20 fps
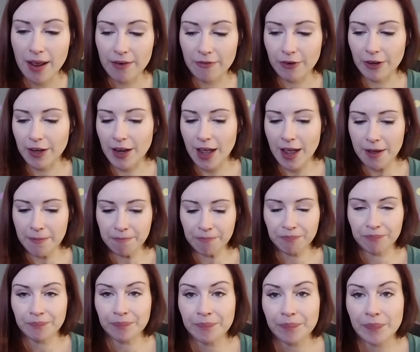every day.
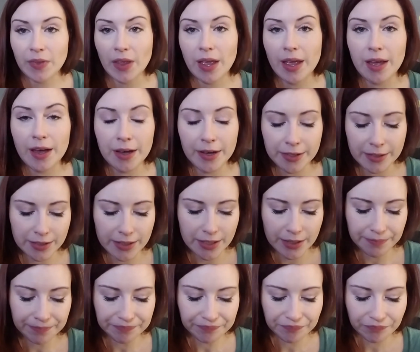And
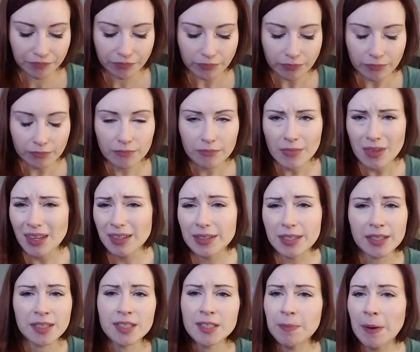this
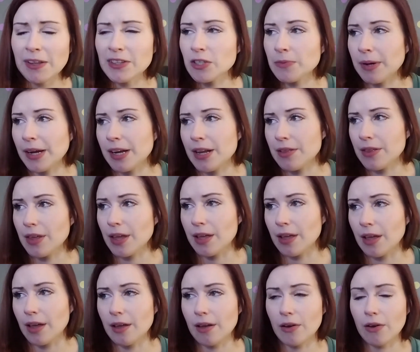isn't sponsored by anything,
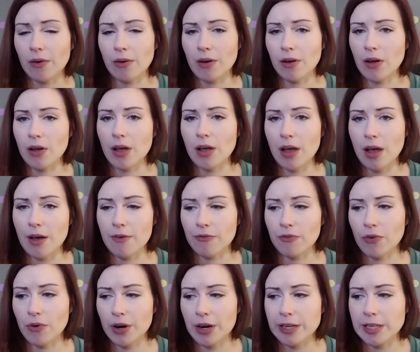of
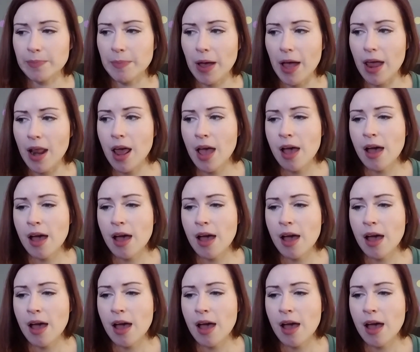course, but,